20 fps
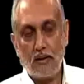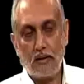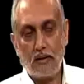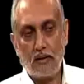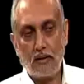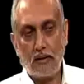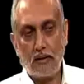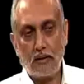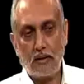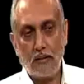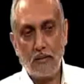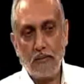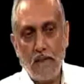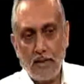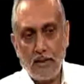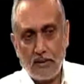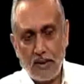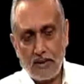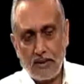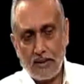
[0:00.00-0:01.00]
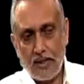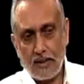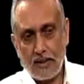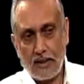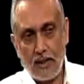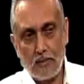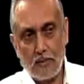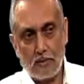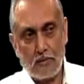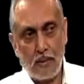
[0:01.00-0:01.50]
The main thing
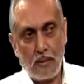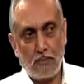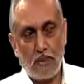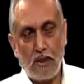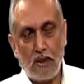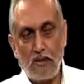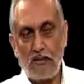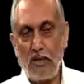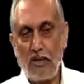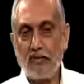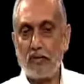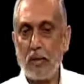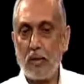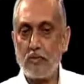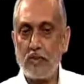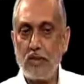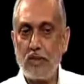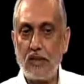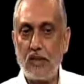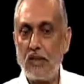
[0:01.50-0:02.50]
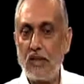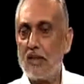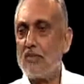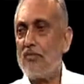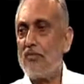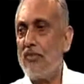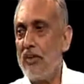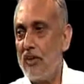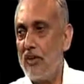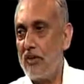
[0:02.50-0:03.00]
that keeps people away from seeking
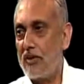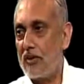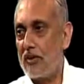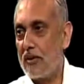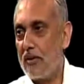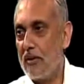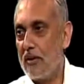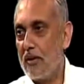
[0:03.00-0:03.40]
is fear.